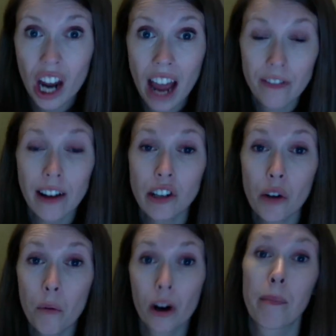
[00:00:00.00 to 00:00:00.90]
I found
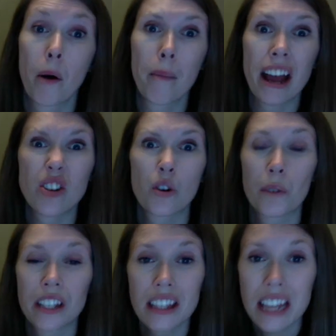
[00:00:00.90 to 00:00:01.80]
out more about Petra
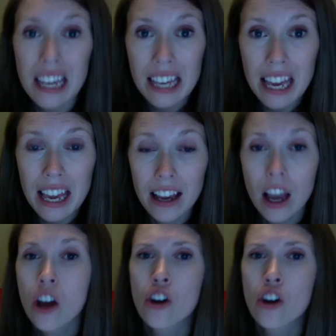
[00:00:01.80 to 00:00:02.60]
was thinking.